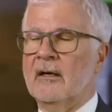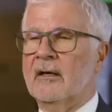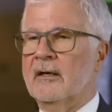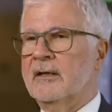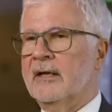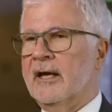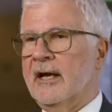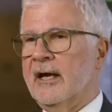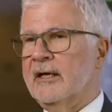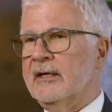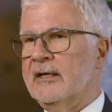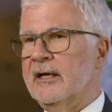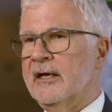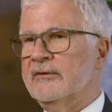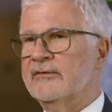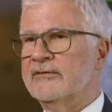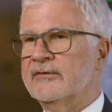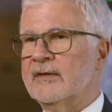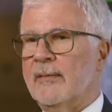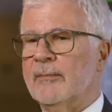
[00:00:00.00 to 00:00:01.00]
an
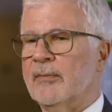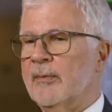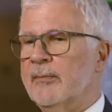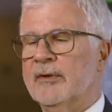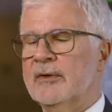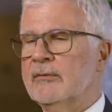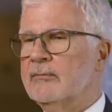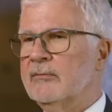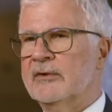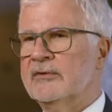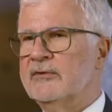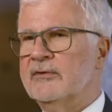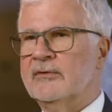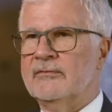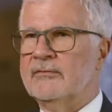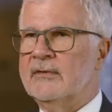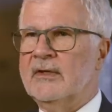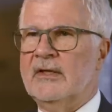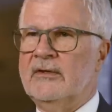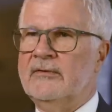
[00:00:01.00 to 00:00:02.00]
iodine supplement, which
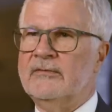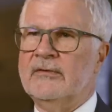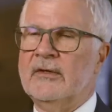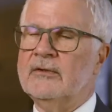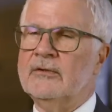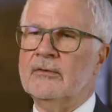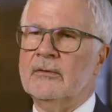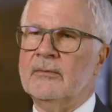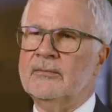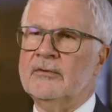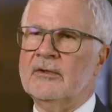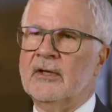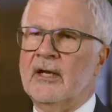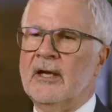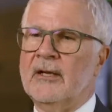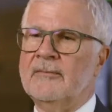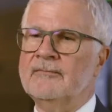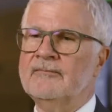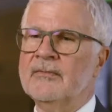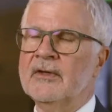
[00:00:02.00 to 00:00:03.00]
is easy to
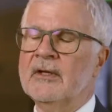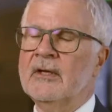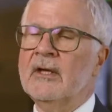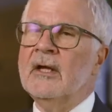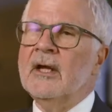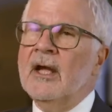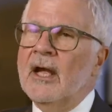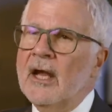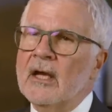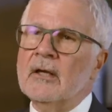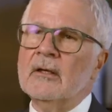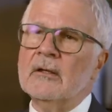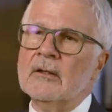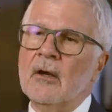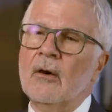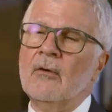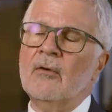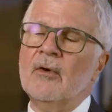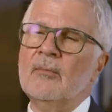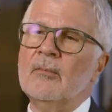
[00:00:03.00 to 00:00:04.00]
obtain. And
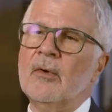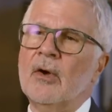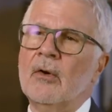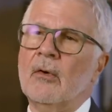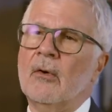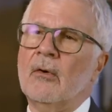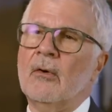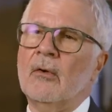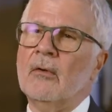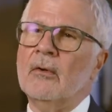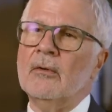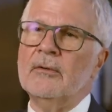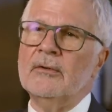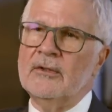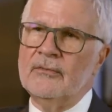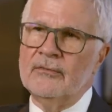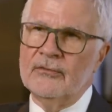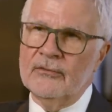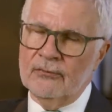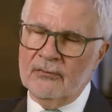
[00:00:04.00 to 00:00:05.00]
lo and behold,
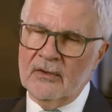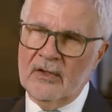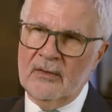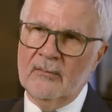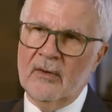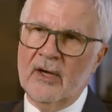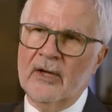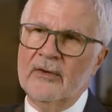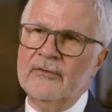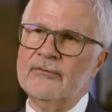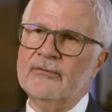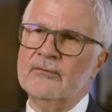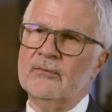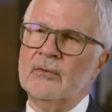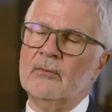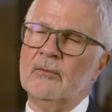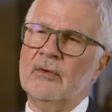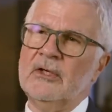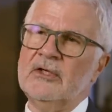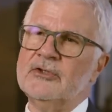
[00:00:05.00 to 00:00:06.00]
in 3 months,
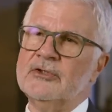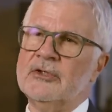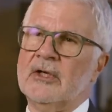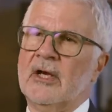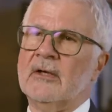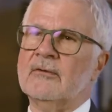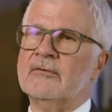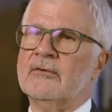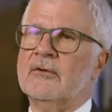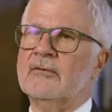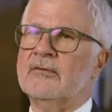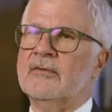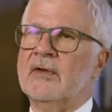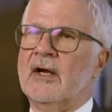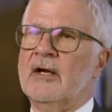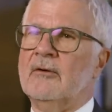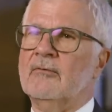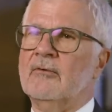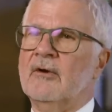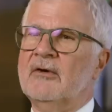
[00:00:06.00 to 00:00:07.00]
when we checked their
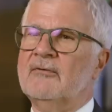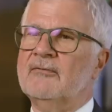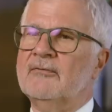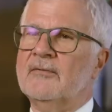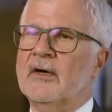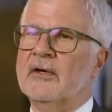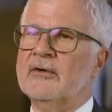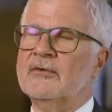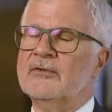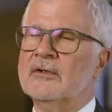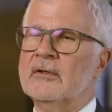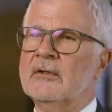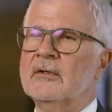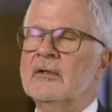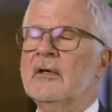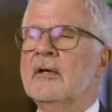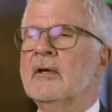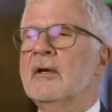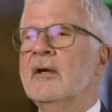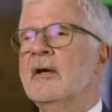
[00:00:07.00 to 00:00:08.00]
thyroid
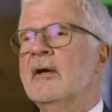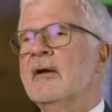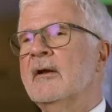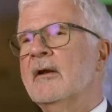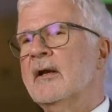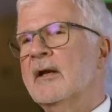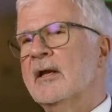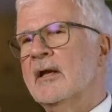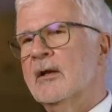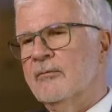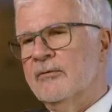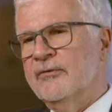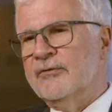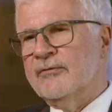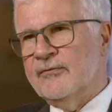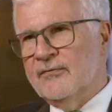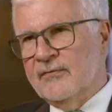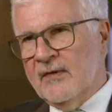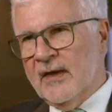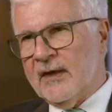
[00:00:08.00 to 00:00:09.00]
function, it was
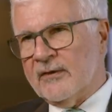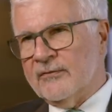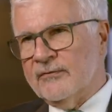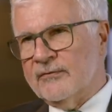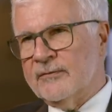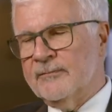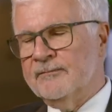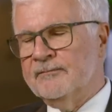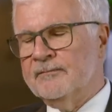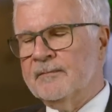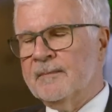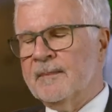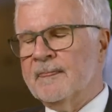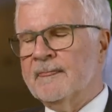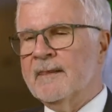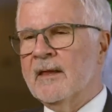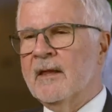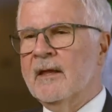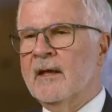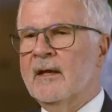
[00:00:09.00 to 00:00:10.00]
fixed.
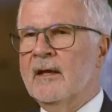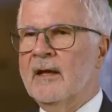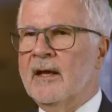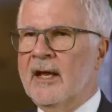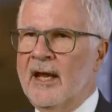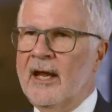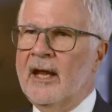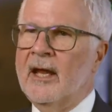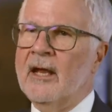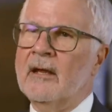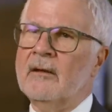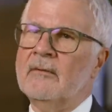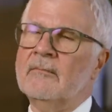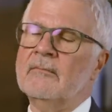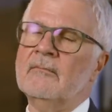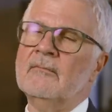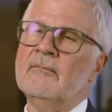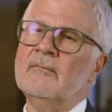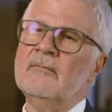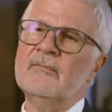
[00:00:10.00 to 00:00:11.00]
And
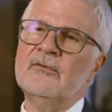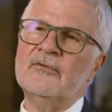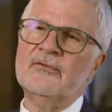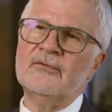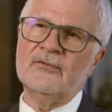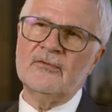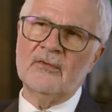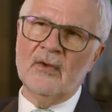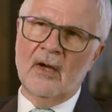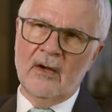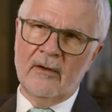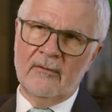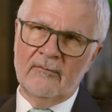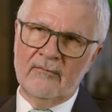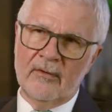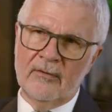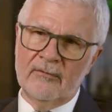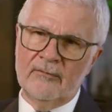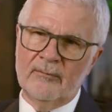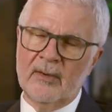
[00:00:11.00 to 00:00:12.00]

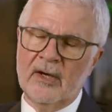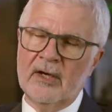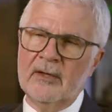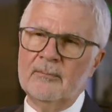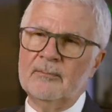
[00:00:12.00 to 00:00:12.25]
some of my